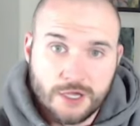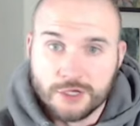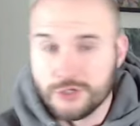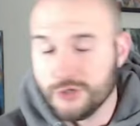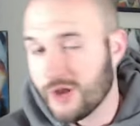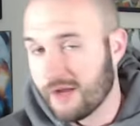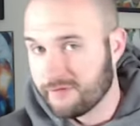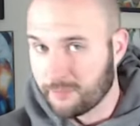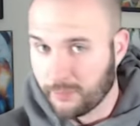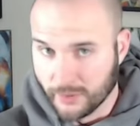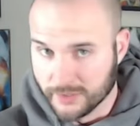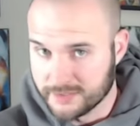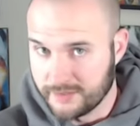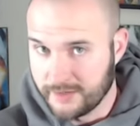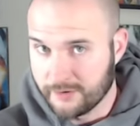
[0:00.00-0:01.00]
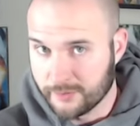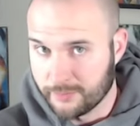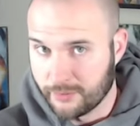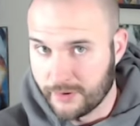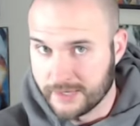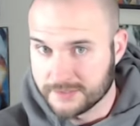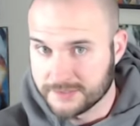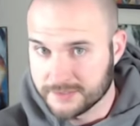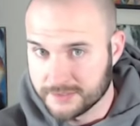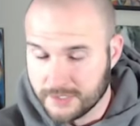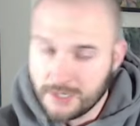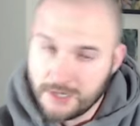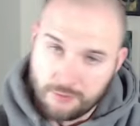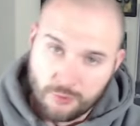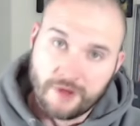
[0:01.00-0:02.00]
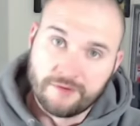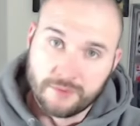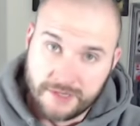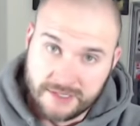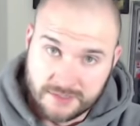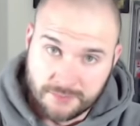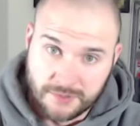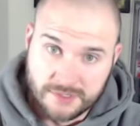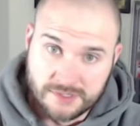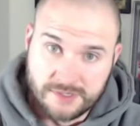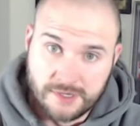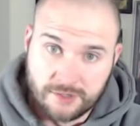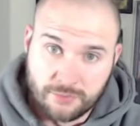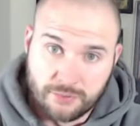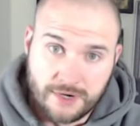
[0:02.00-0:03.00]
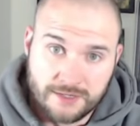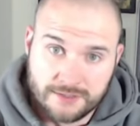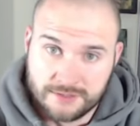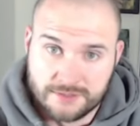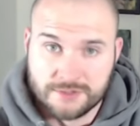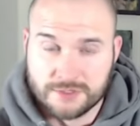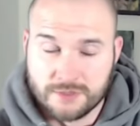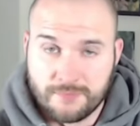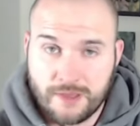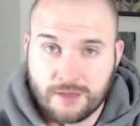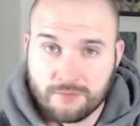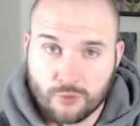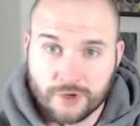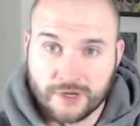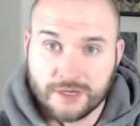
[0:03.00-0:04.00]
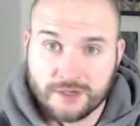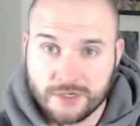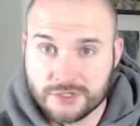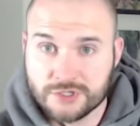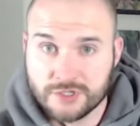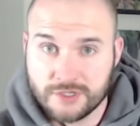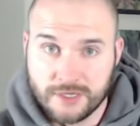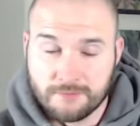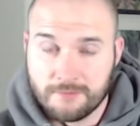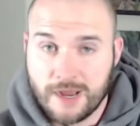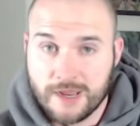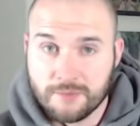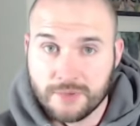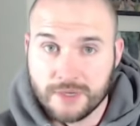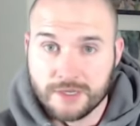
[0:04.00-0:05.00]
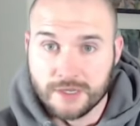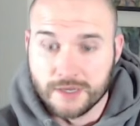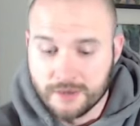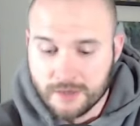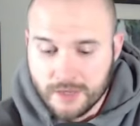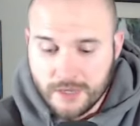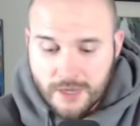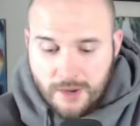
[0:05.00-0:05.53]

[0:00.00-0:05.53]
Do you have the personnel to press? Well, everybody has a personnel to press. It's just about more conditioning, in my opinion.